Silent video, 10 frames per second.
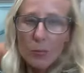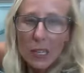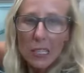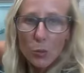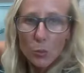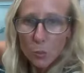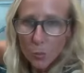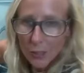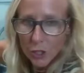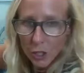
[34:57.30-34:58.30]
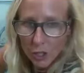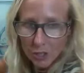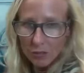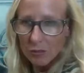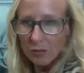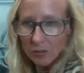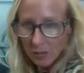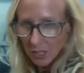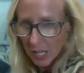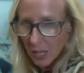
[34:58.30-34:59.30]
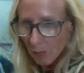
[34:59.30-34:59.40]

it richer. Does that make